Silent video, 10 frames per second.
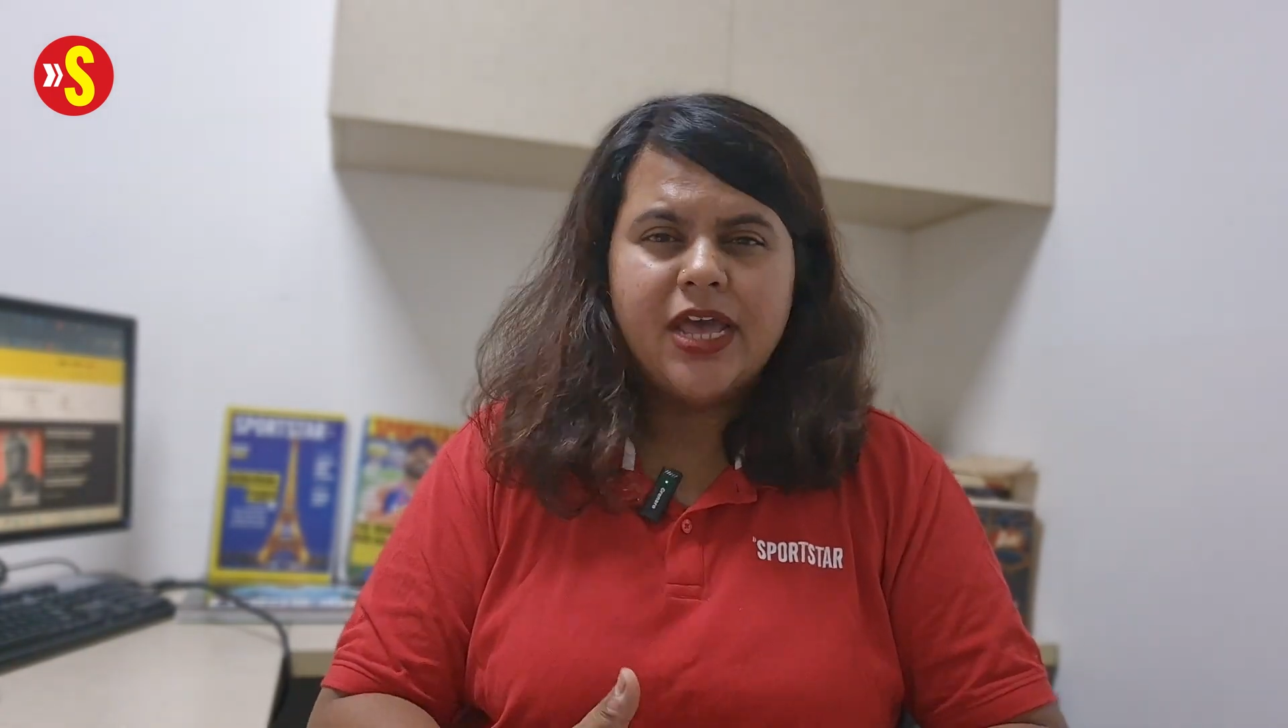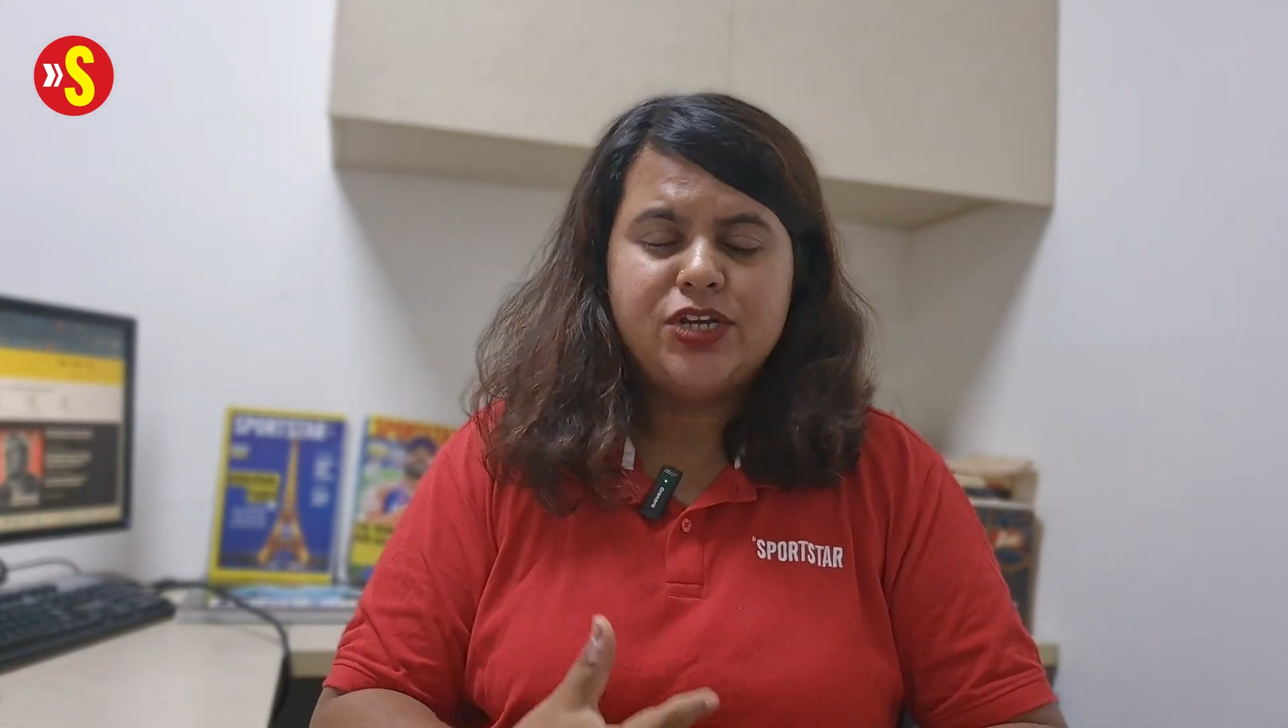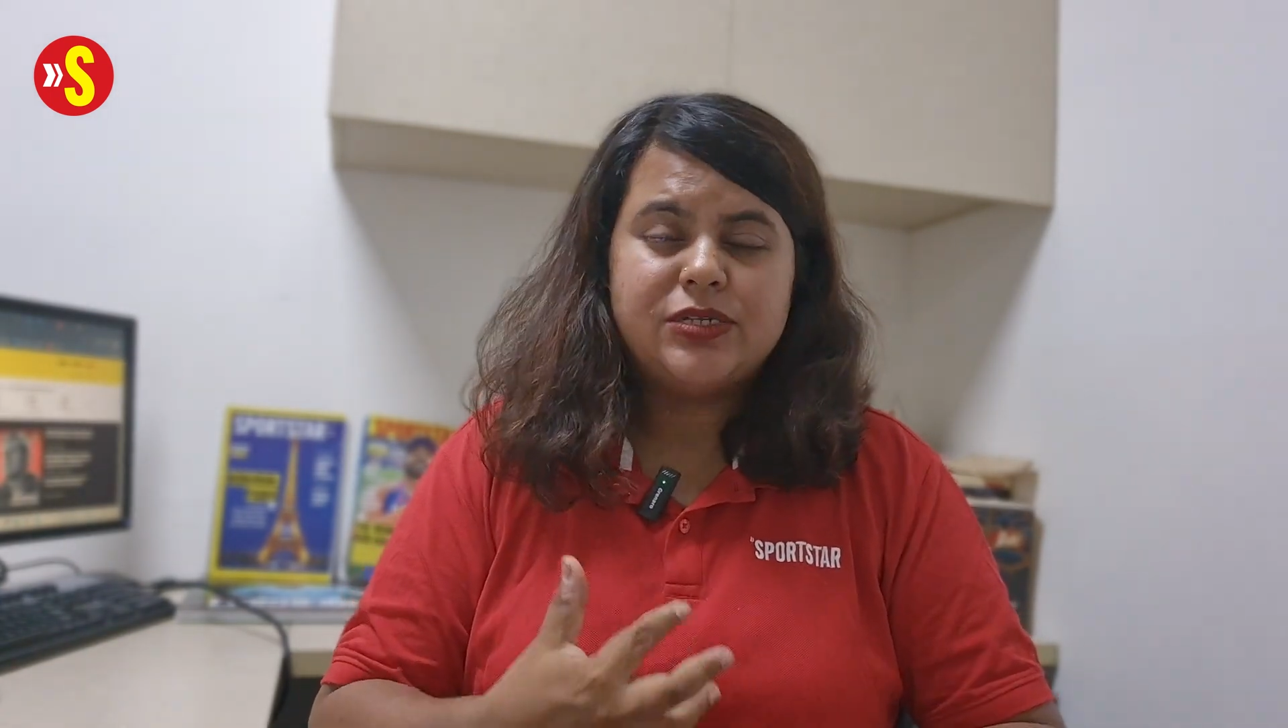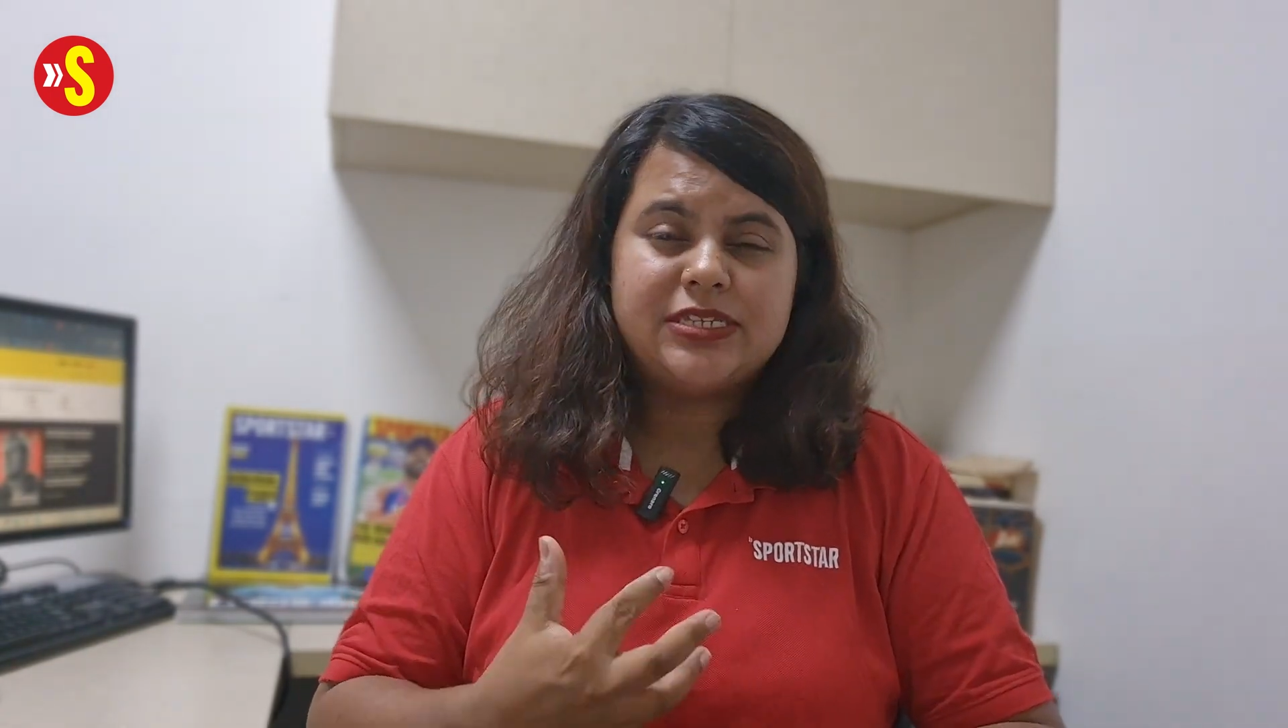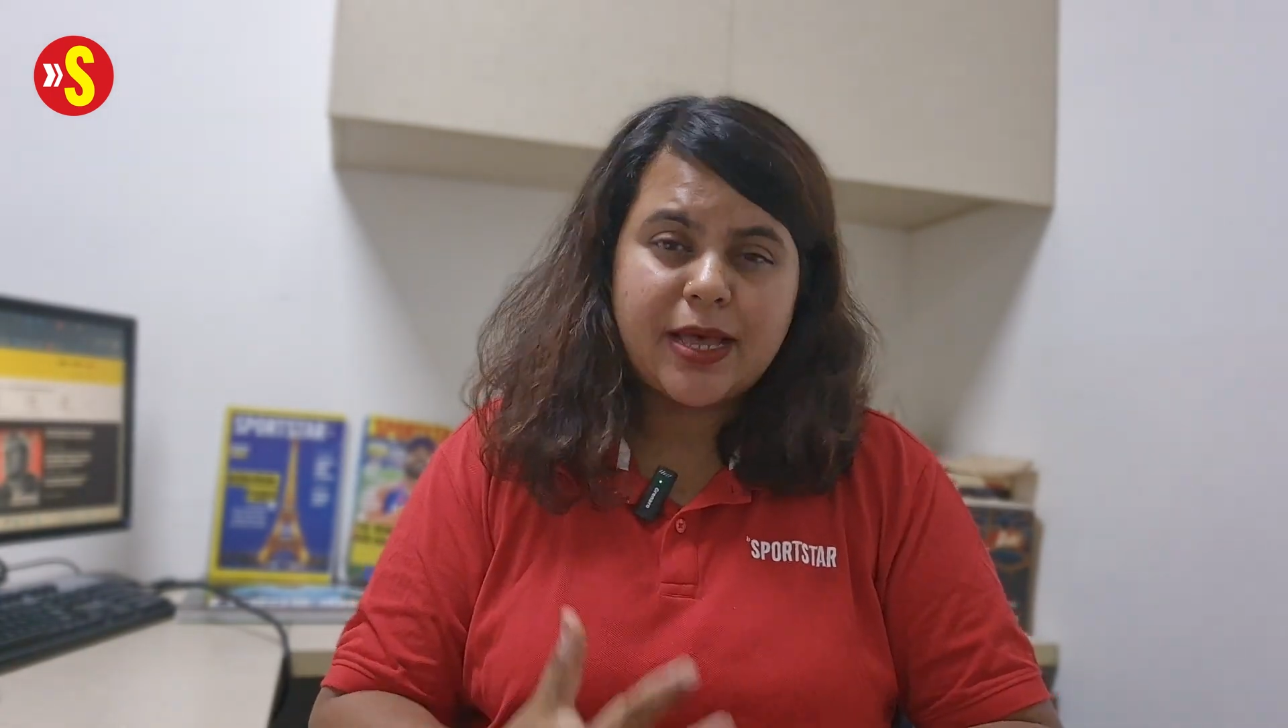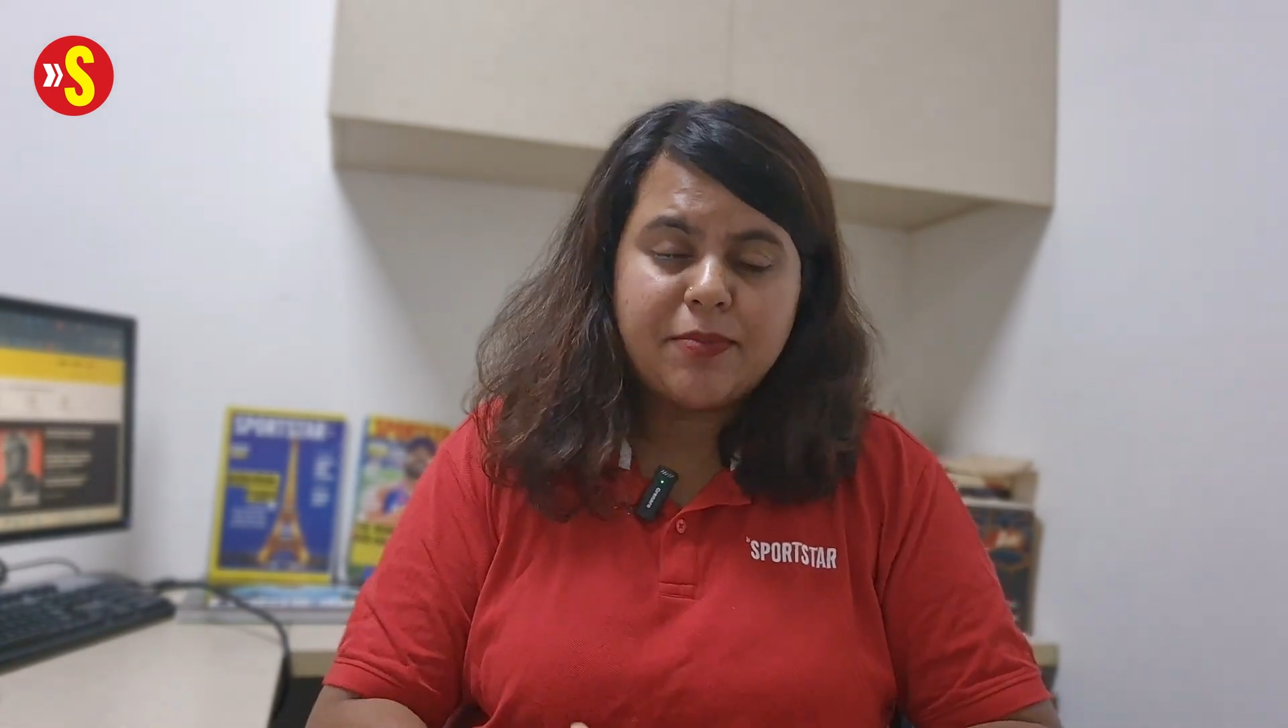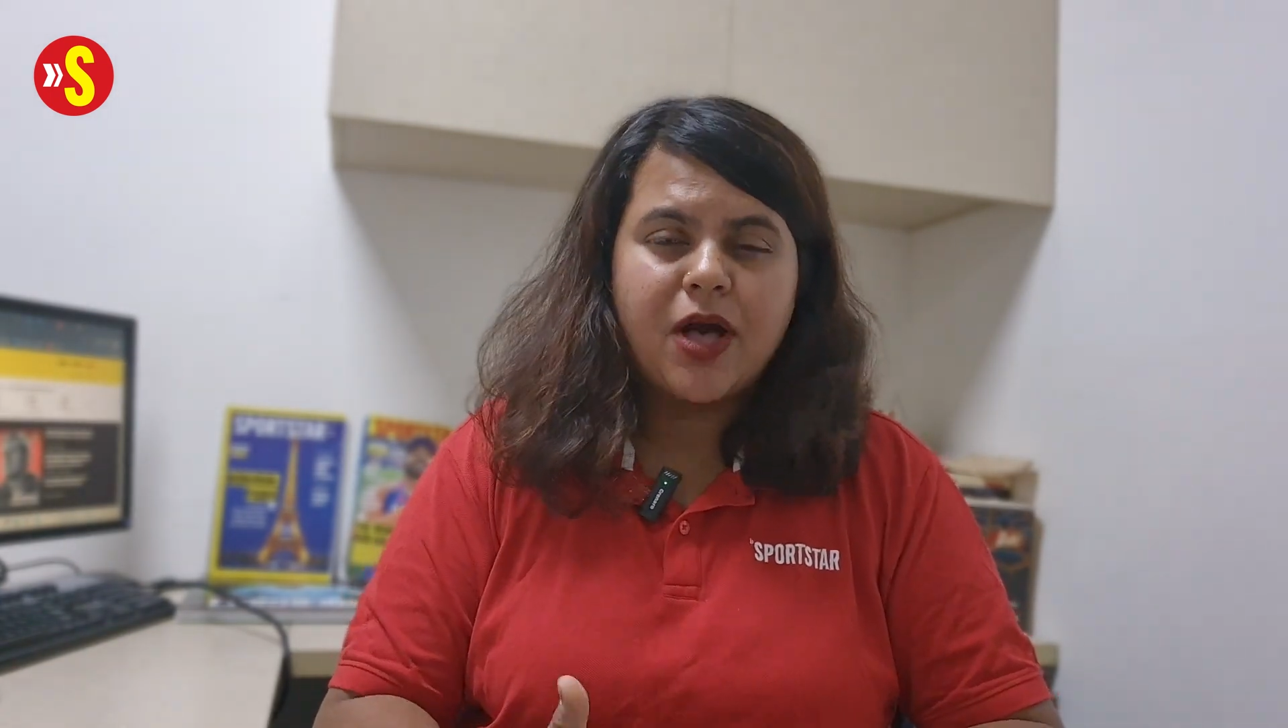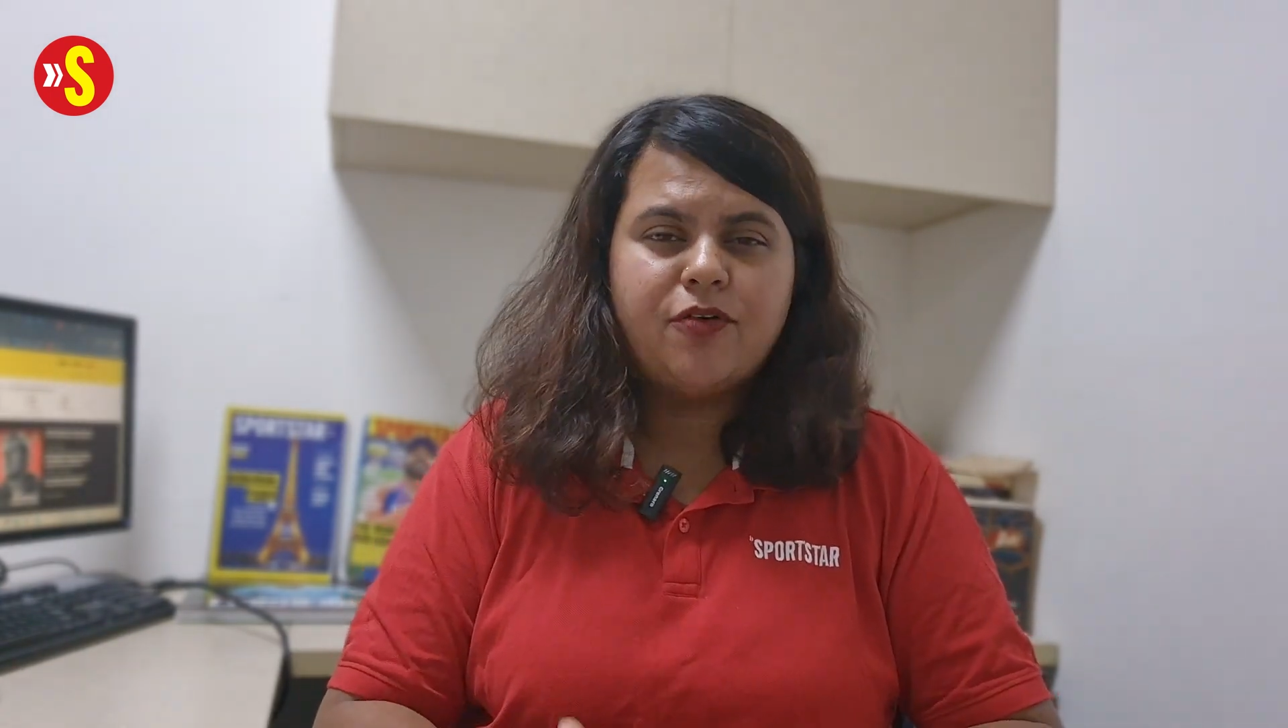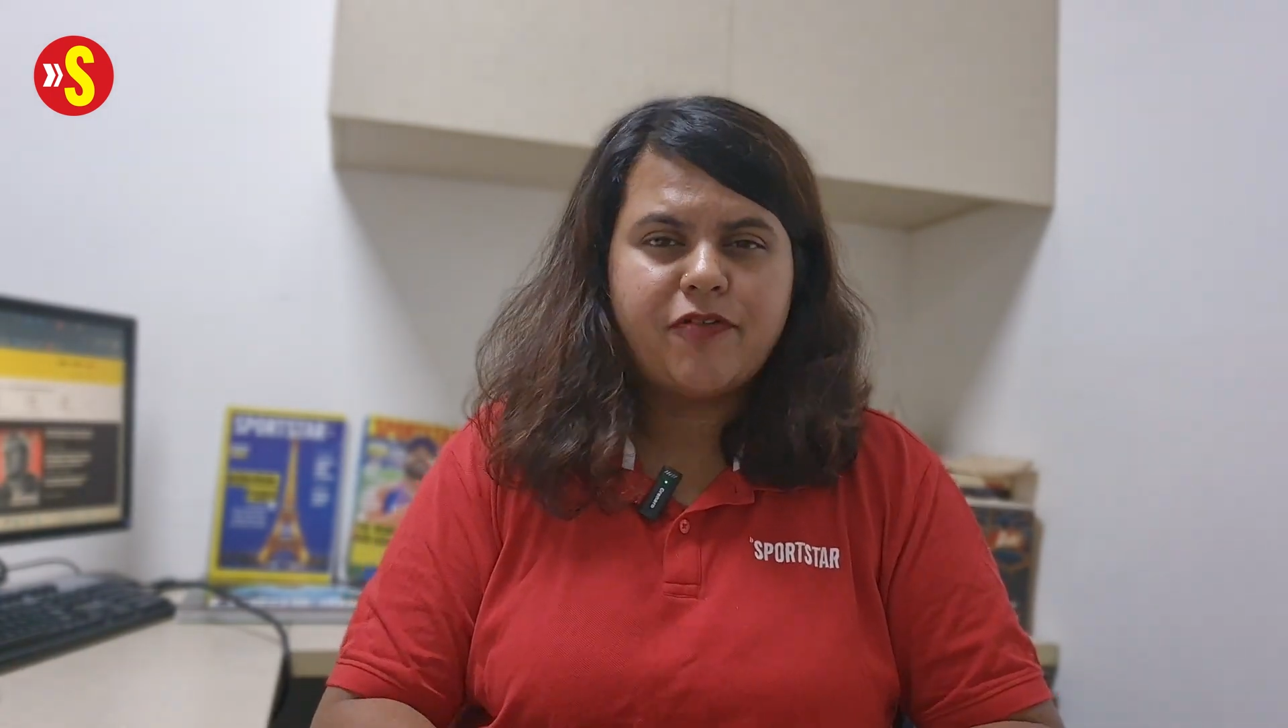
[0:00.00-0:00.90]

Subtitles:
to somehow